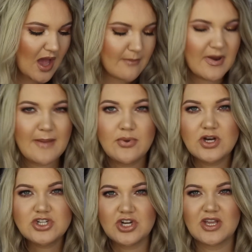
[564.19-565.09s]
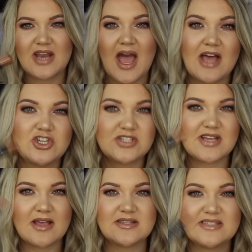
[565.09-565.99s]
um, but I'm pretty sure you can
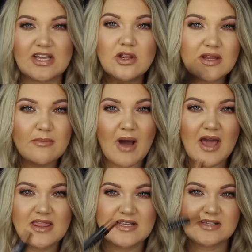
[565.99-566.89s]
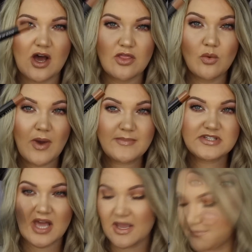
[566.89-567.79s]
just singly buy these on the
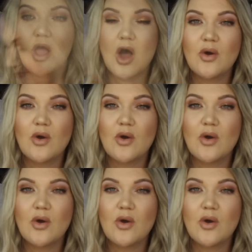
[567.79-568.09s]
website.